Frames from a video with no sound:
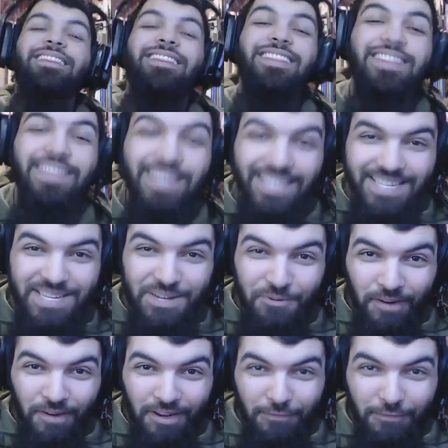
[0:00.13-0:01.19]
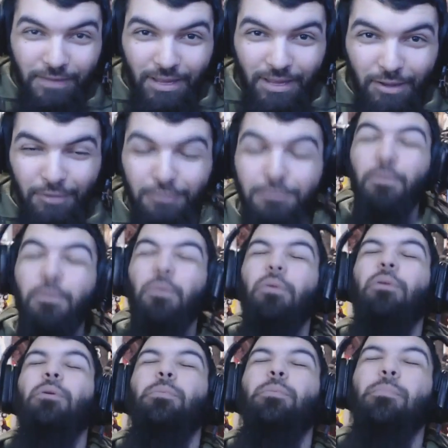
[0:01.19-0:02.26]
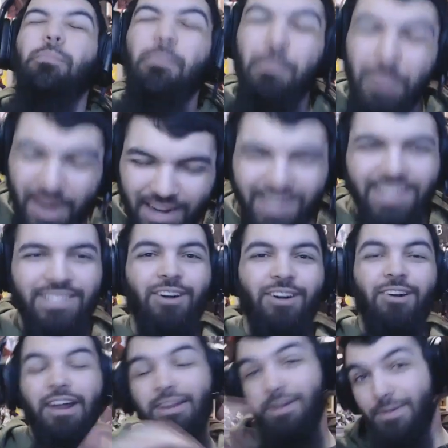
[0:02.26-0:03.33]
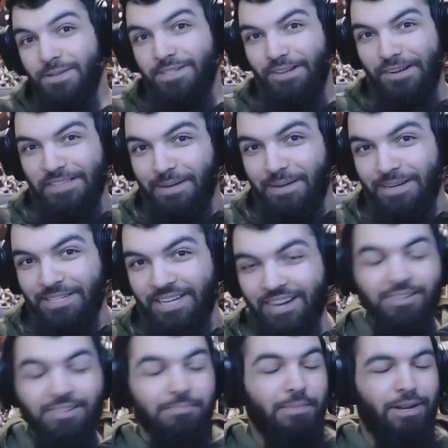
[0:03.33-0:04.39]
This is a reading video for Monogatari, a new series on my channel. Like